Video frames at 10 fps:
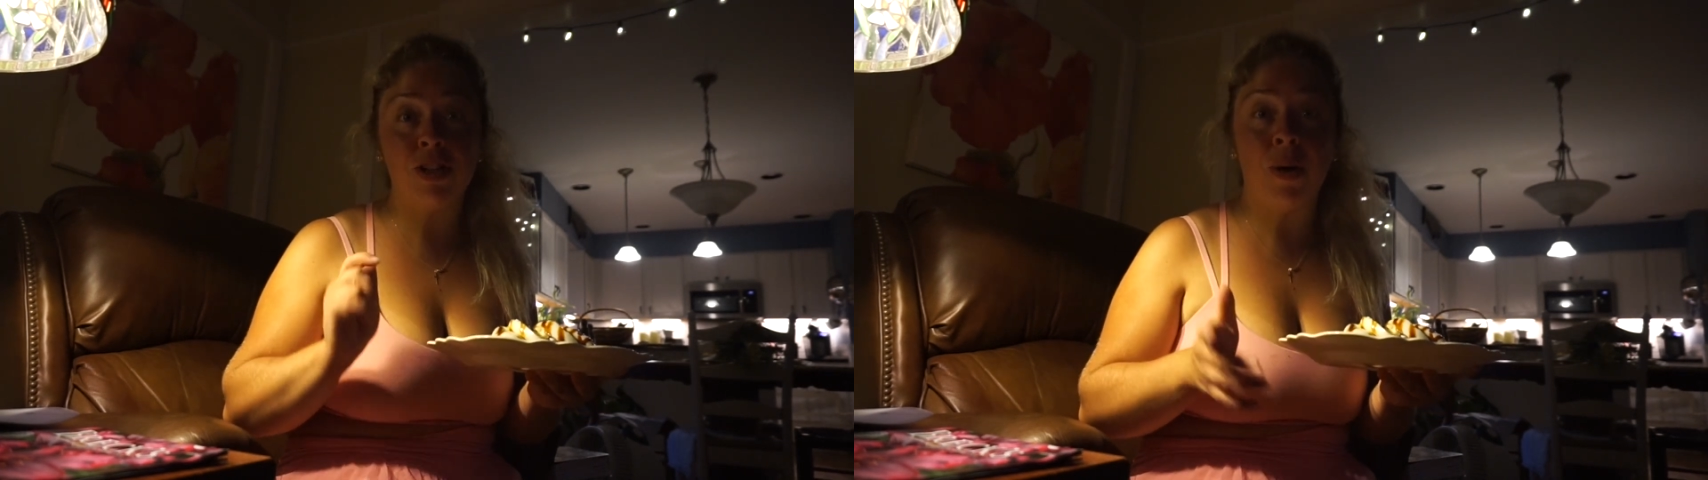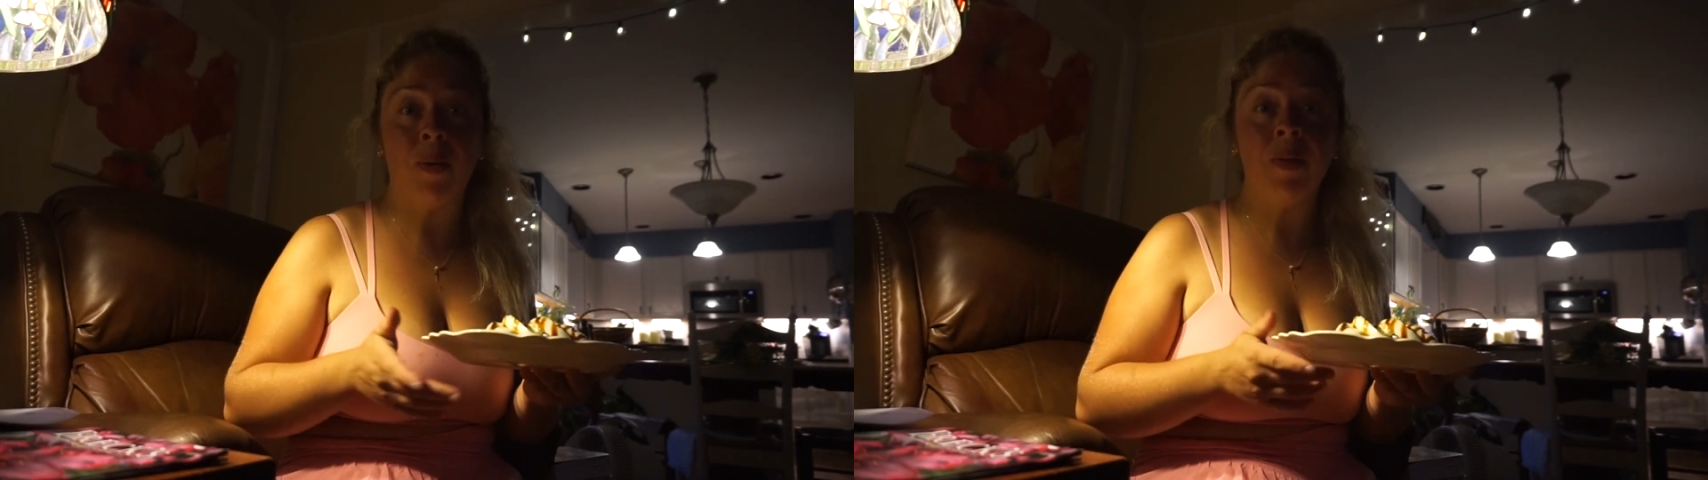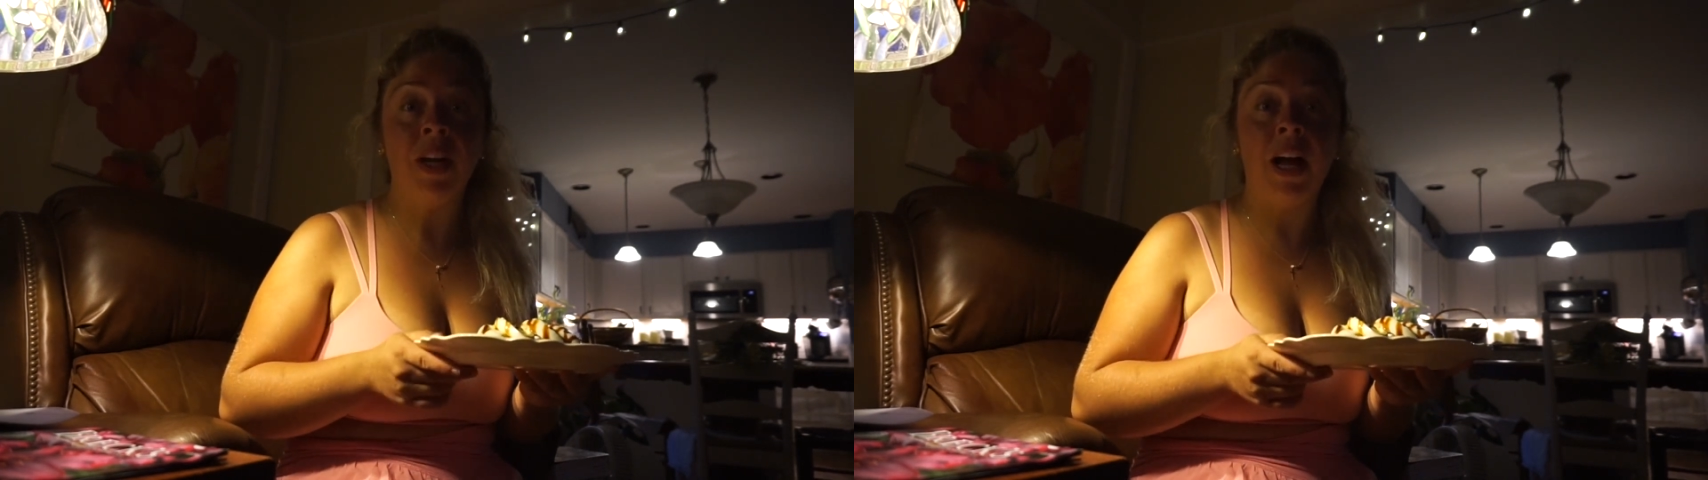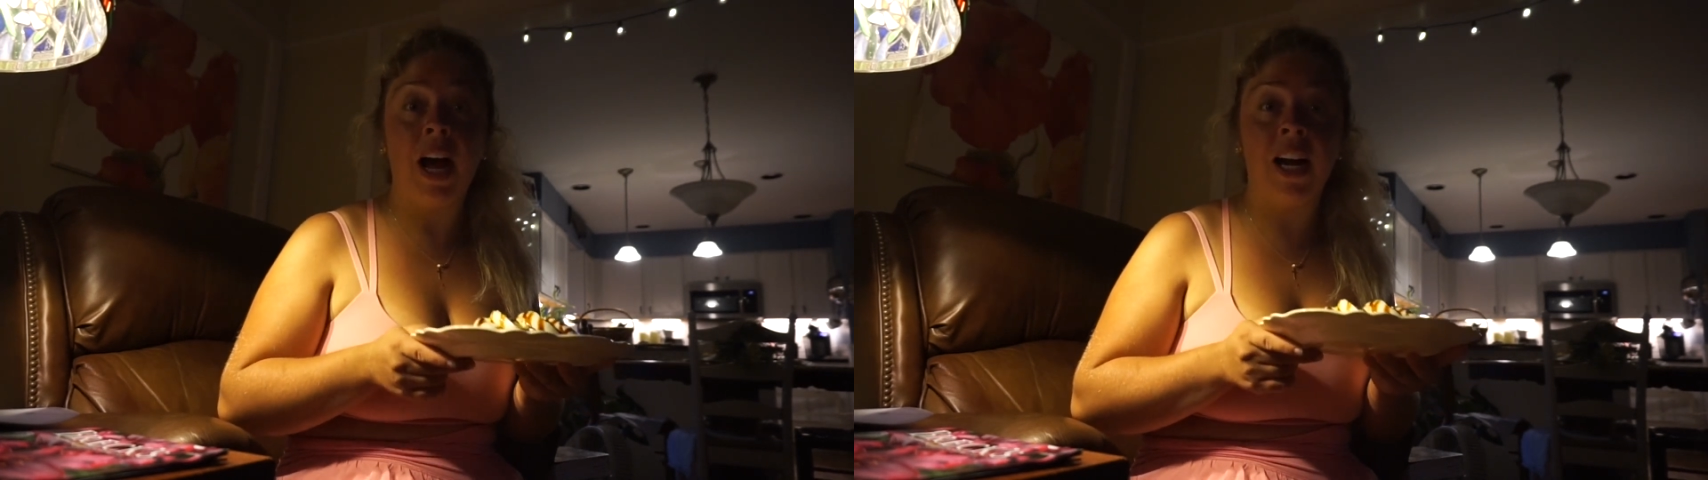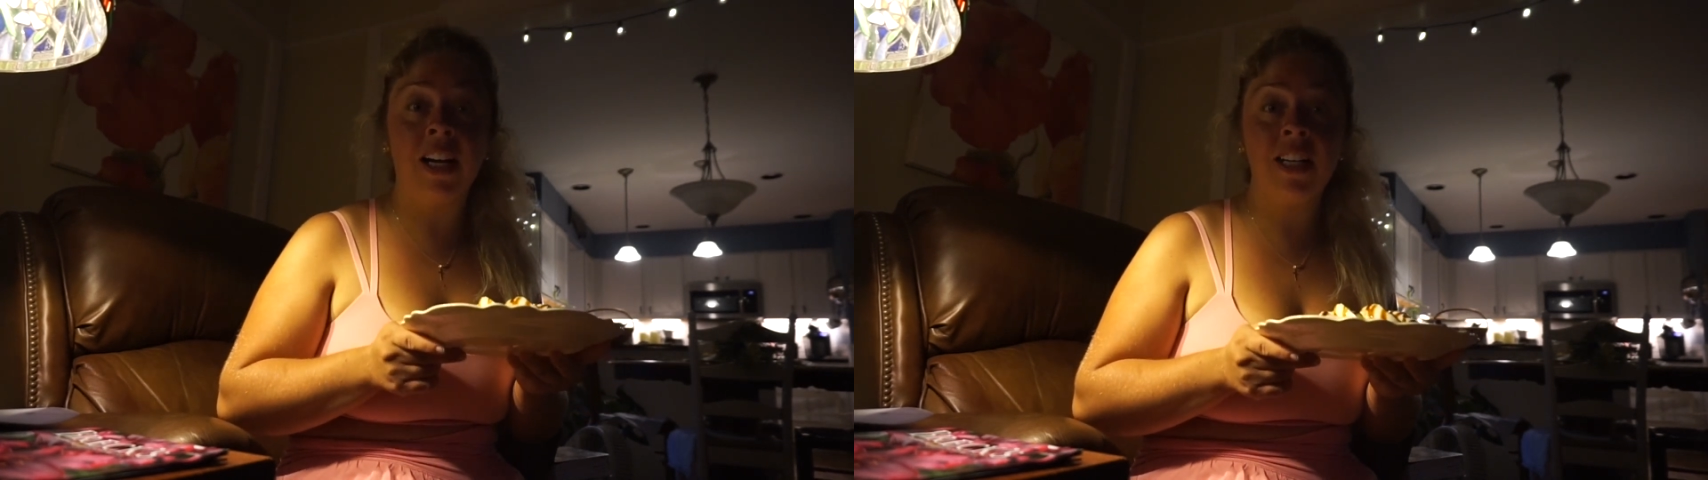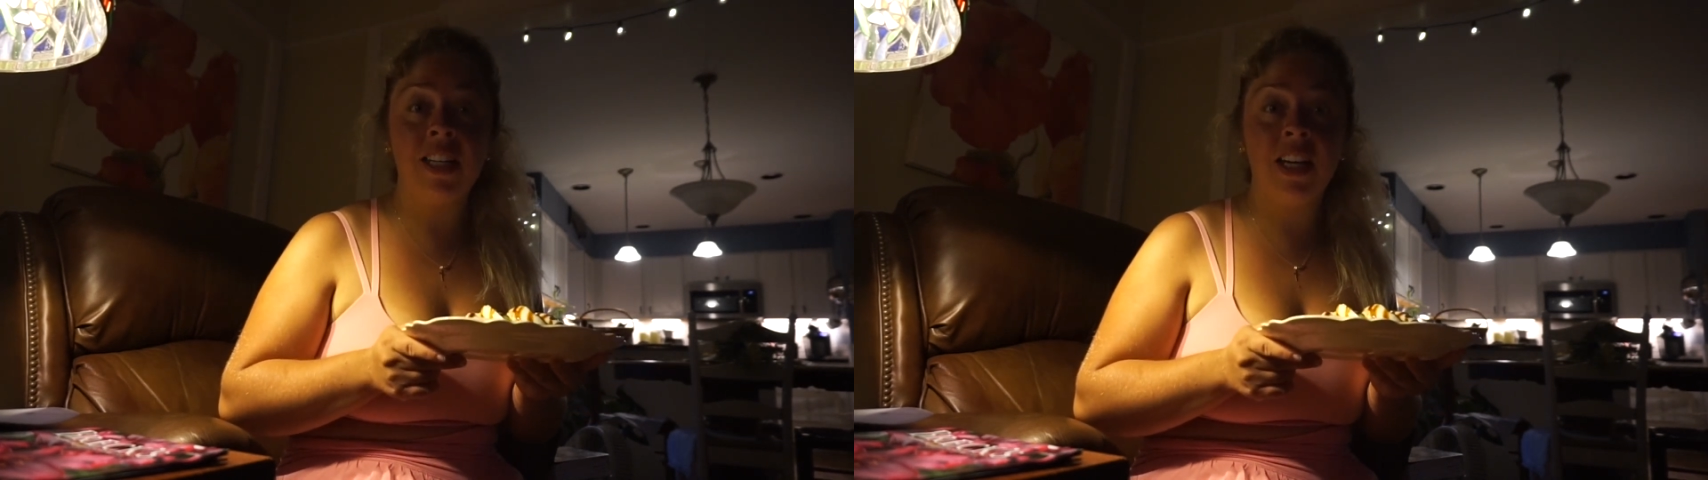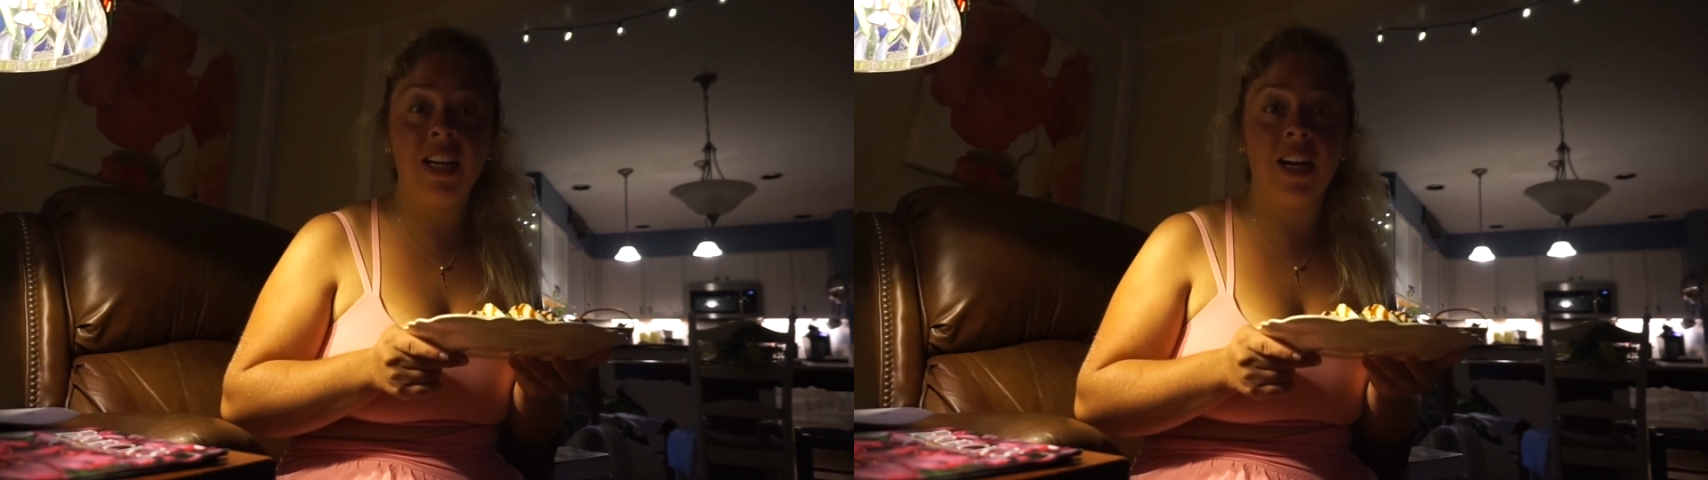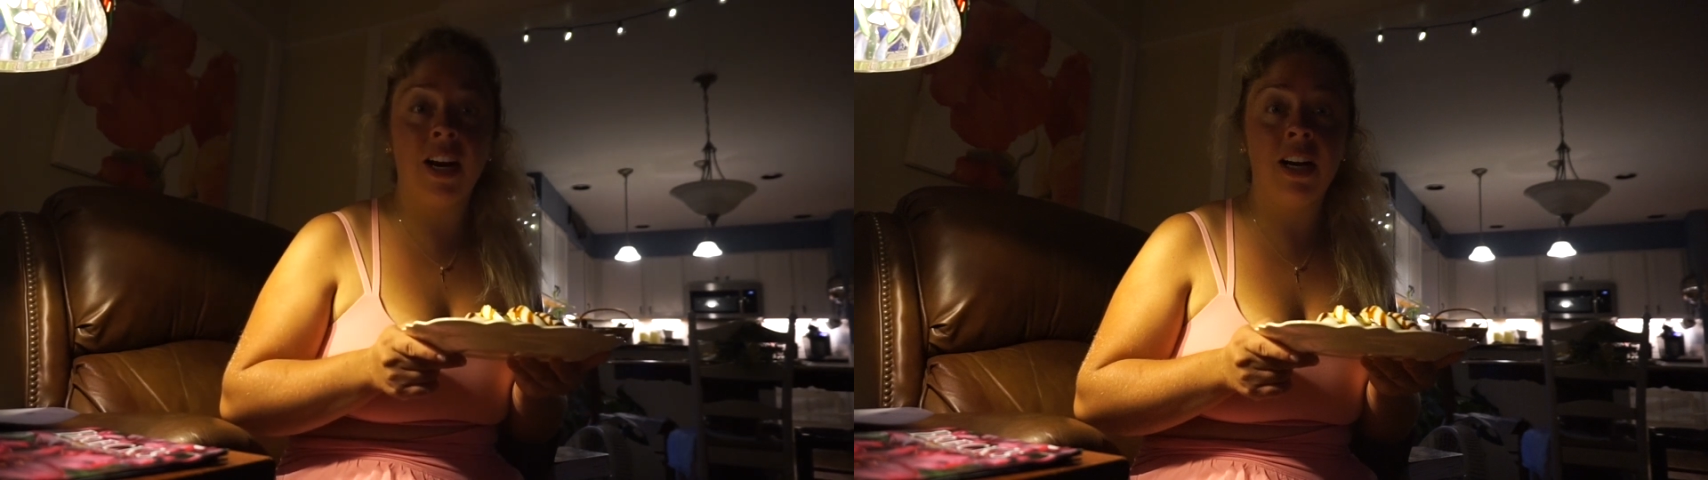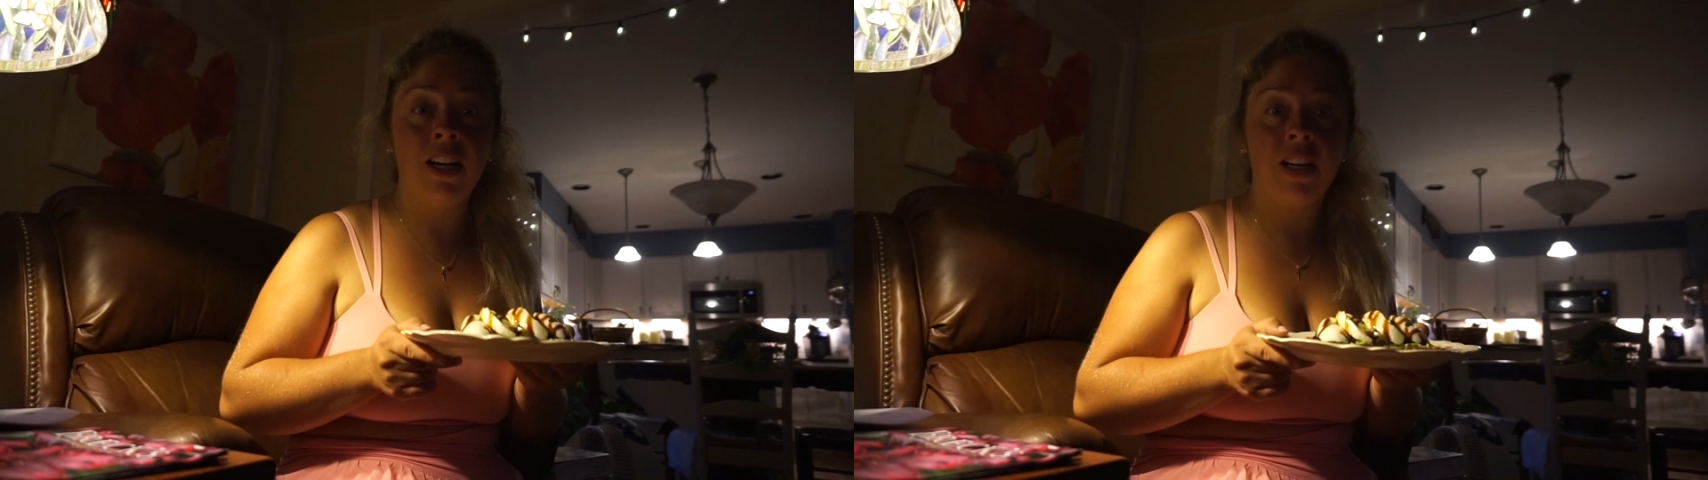So I'm gonna sit here,